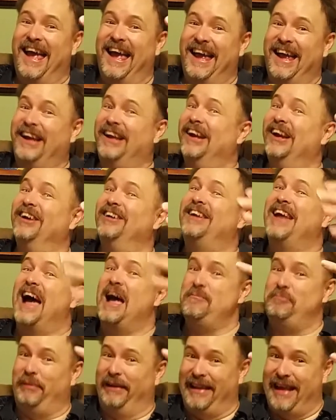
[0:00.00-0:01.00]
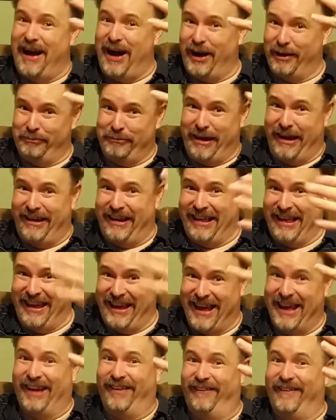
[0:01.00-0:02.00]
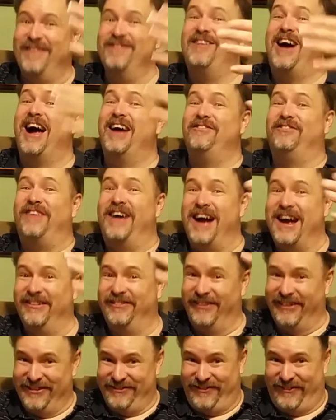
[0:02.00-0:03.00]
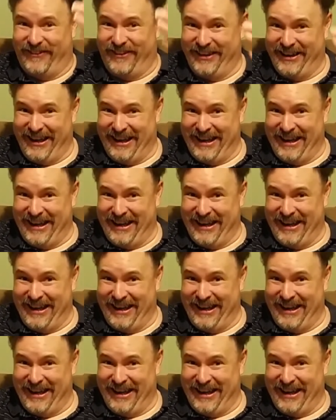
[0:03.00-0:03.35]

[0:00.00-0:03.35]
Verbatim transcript: You're tapped along, buddy, we might find one for you.